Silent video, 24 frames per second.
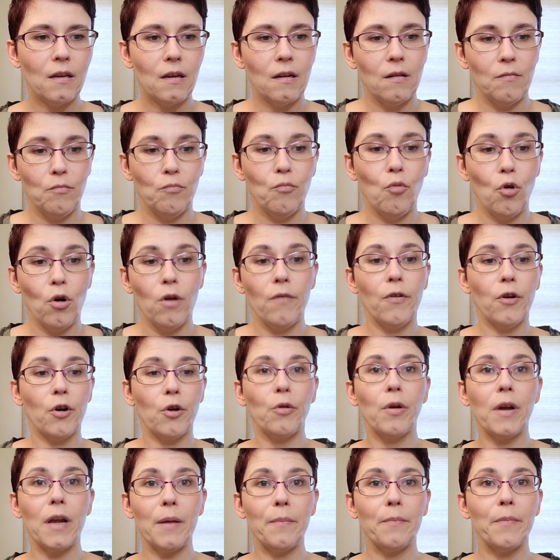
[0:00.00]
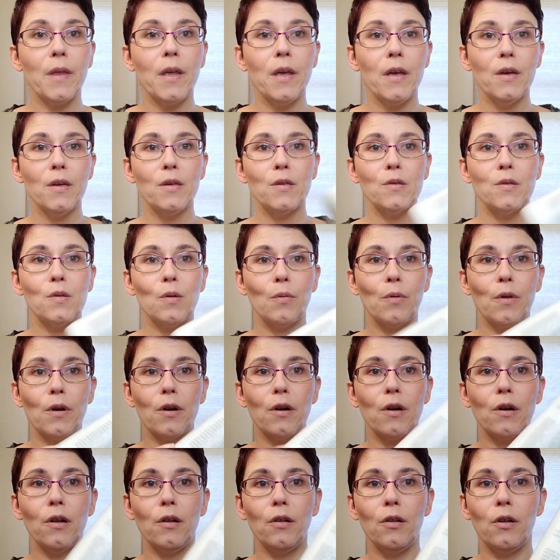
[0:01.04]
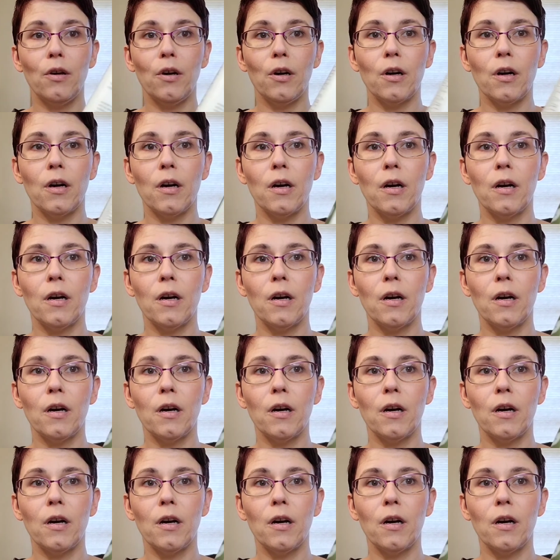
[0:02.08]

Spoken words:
more of a cream. So they're not